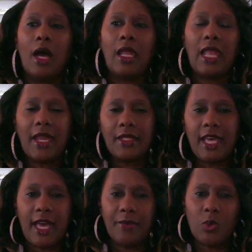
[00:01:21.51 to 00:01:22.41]
A lot of
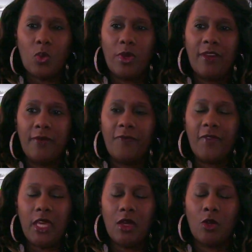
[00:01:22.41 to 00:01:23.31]
times when we
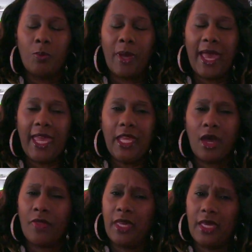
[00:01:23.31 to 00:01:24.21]
feel pain
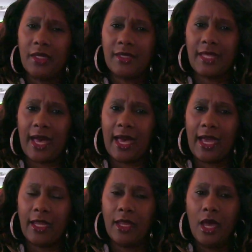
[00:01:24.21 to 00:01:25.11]
on the
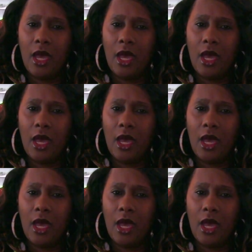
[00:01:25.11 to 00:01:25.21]
inside,